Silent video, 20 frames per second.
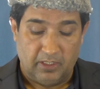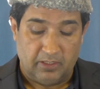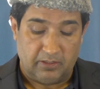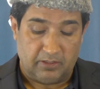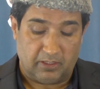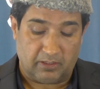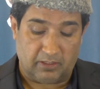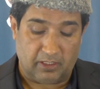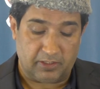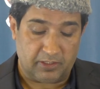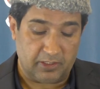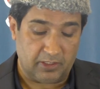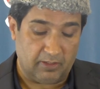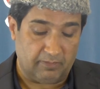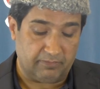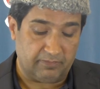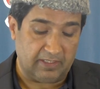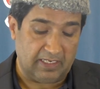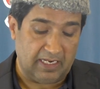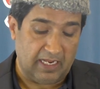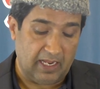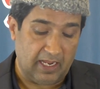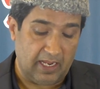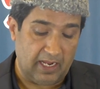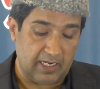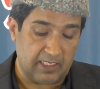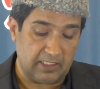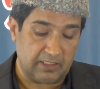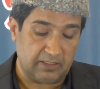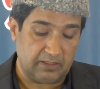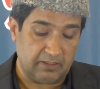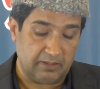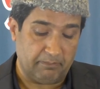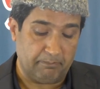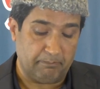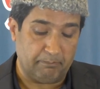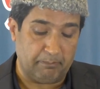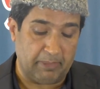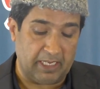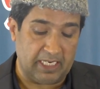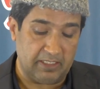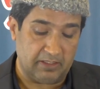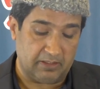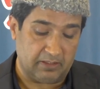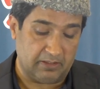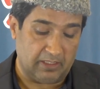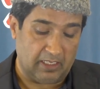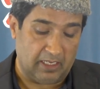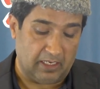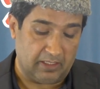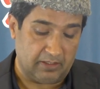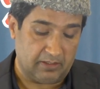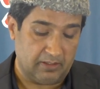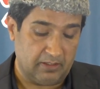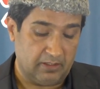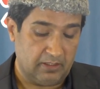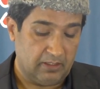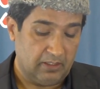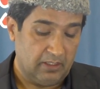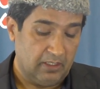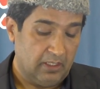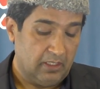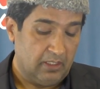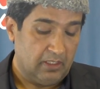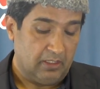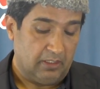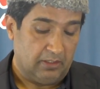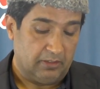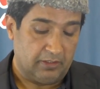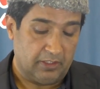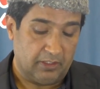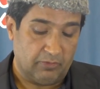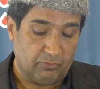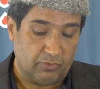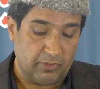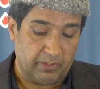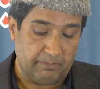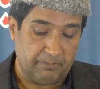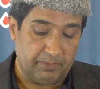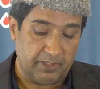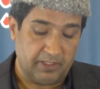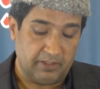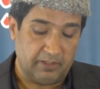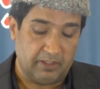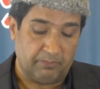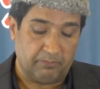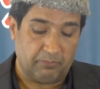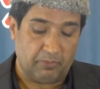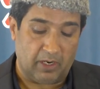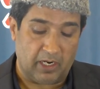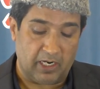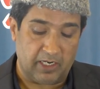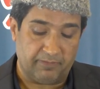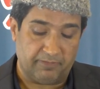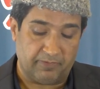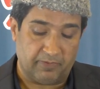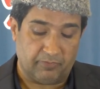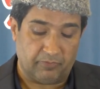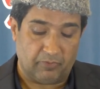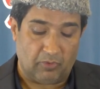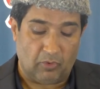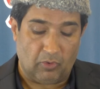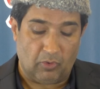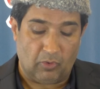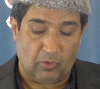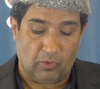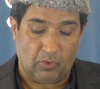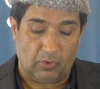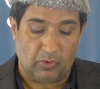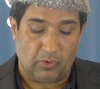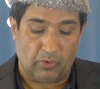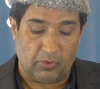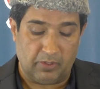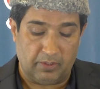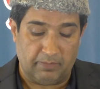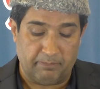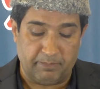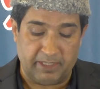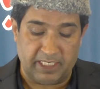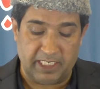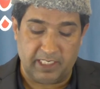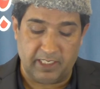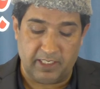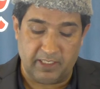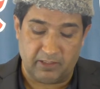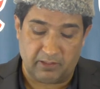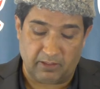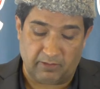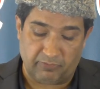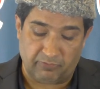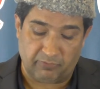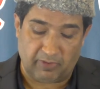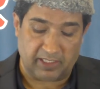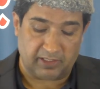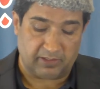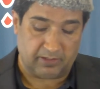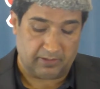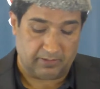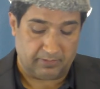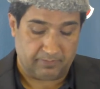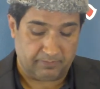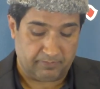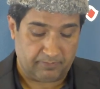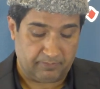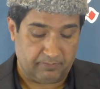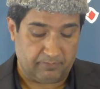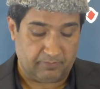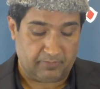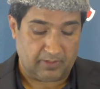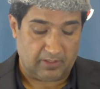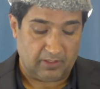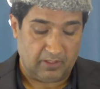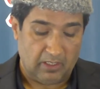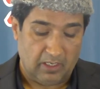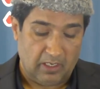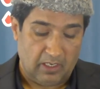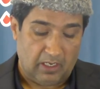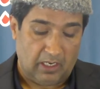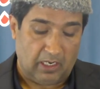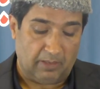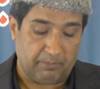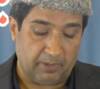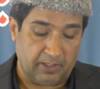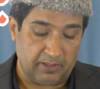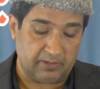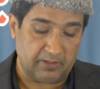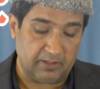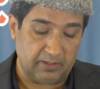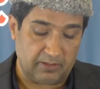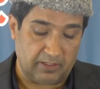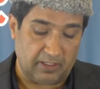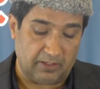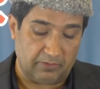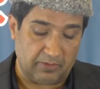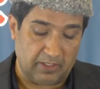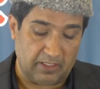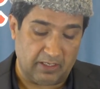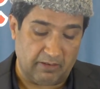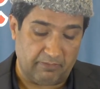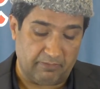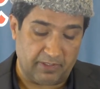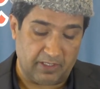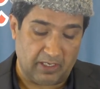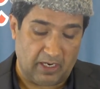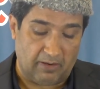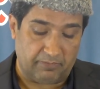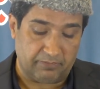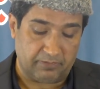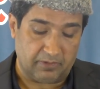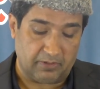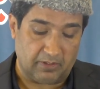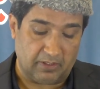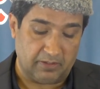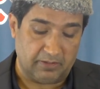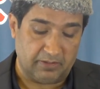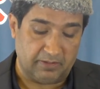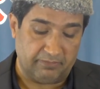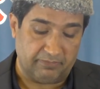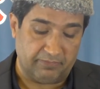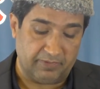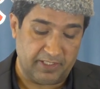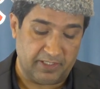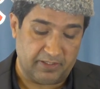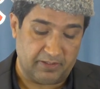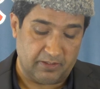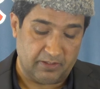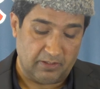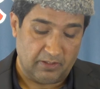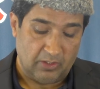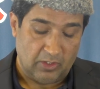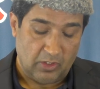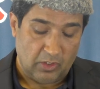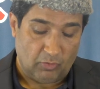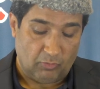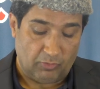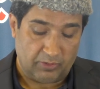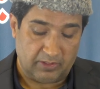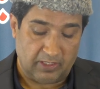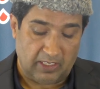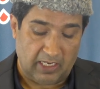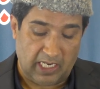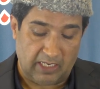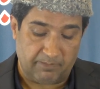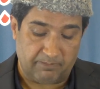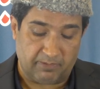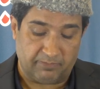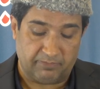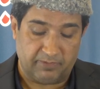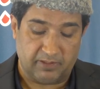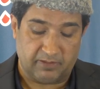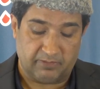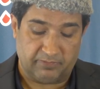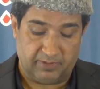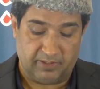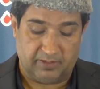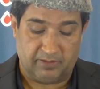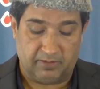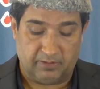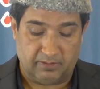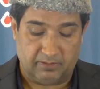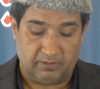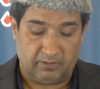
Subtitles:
The cutting of their hands meant that they would be deprived of all means of fighting. A person can run away after a defeat with the help of this feet.